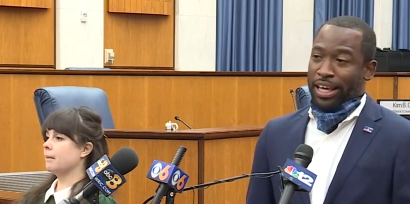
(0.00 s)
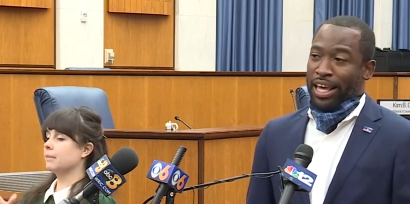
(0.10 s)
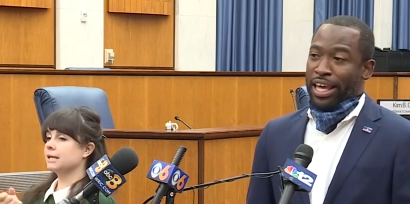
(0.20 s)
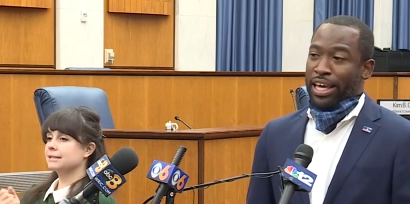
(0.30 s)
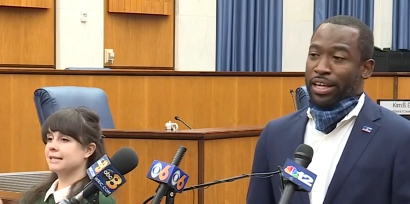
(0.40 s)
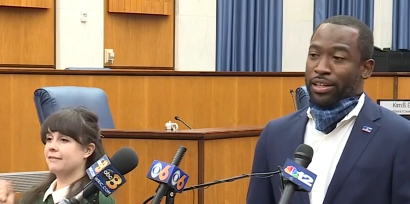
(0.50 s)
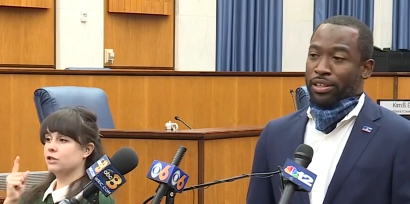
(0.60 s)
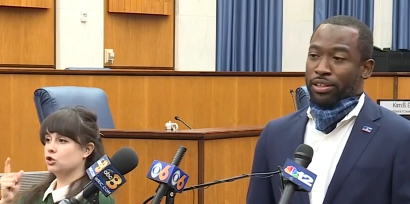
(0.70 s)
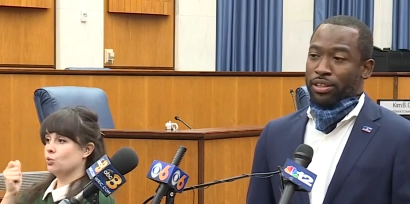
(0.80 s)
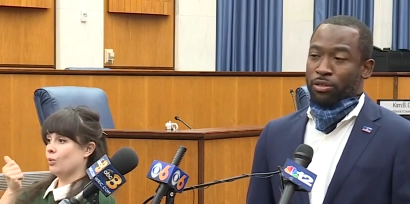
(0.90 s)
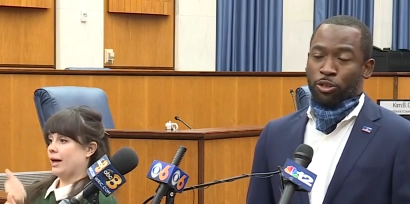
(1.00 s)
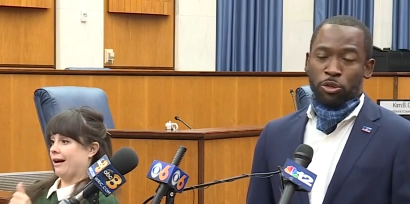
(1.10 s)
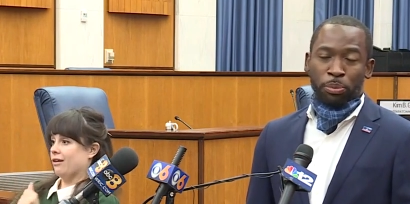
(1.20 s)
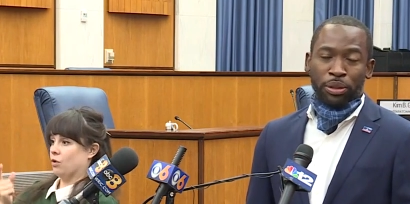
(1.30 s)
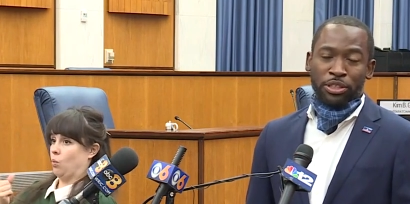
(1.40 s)
Speaker 1: And the
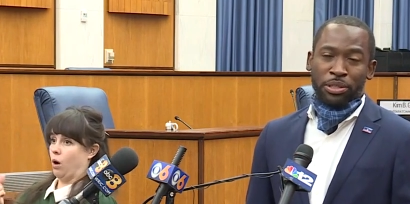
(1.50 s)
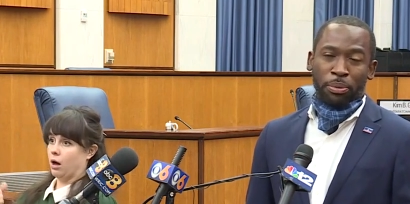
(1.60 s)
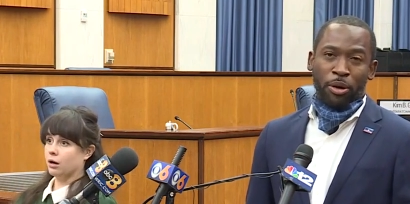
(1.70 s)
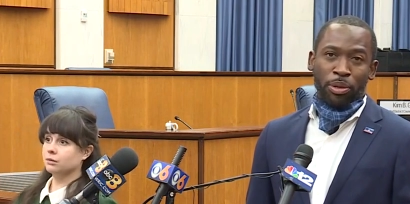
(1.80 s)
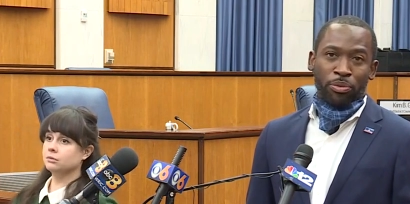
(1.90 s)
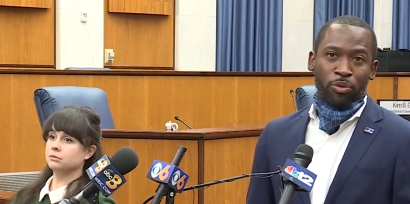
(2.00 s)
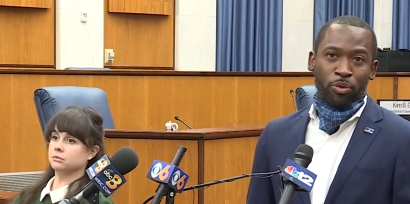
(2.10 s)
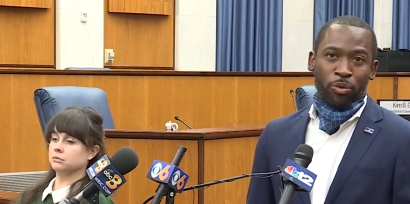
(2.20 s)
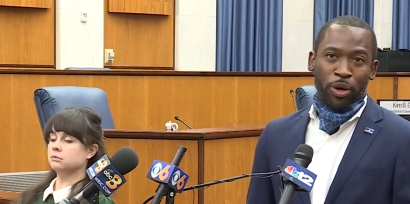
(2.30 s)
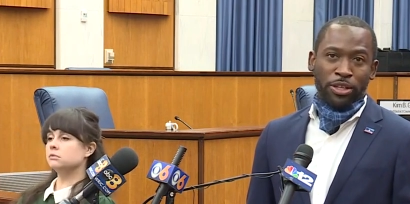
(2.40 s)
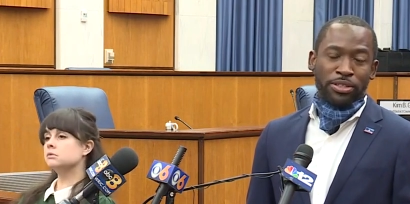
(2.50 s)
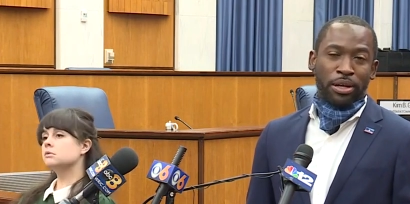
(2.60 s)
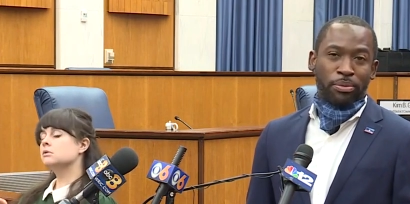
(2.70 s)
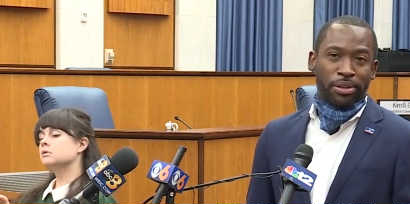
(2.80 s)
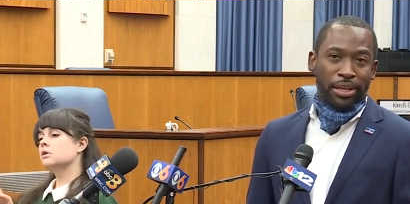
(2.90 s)
Richmond Police Department wakes
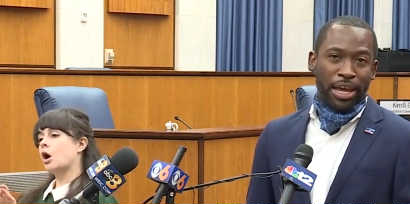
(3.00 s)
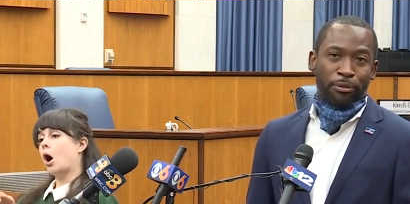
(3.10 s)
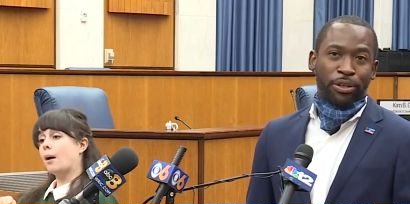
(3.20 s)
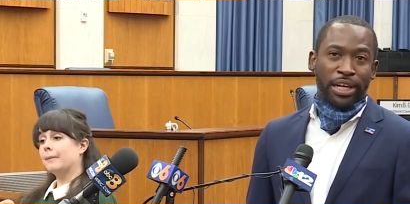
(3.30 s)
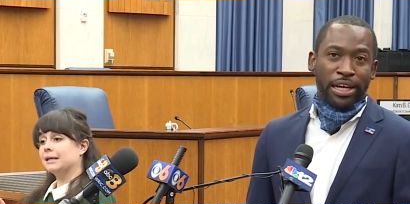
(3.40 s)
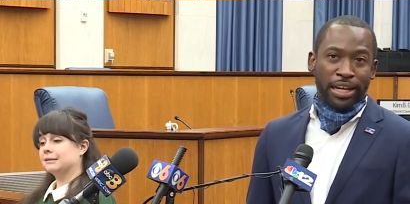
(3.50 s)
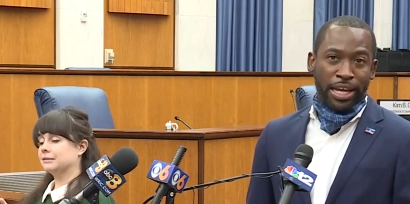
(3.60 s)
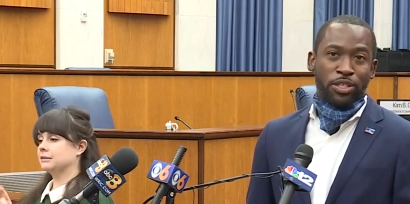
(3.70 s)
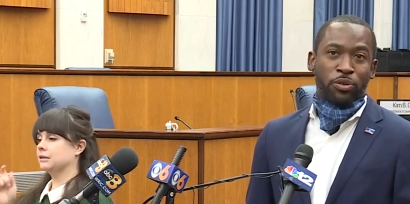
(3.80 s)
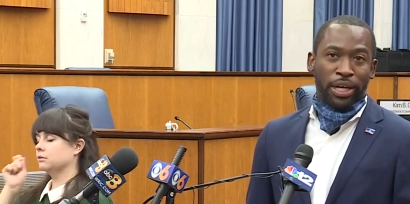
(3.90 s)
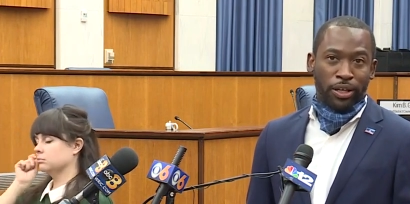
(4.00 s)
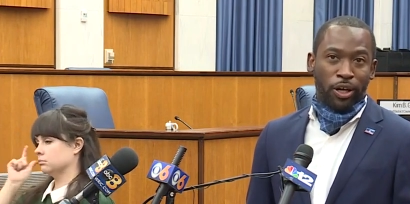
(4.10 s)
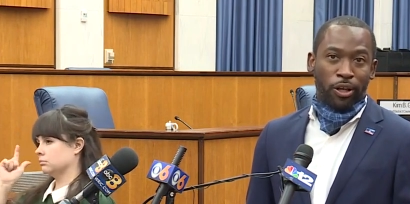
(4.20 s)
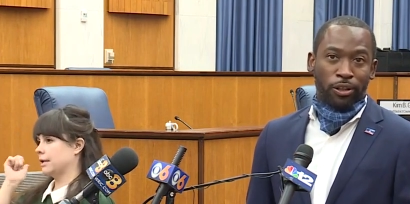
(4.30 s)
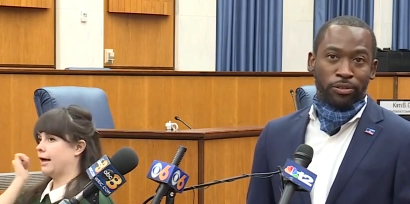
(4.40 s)
up every day to answer that
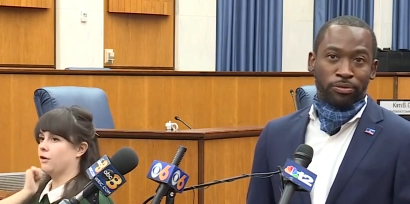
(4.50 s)
call,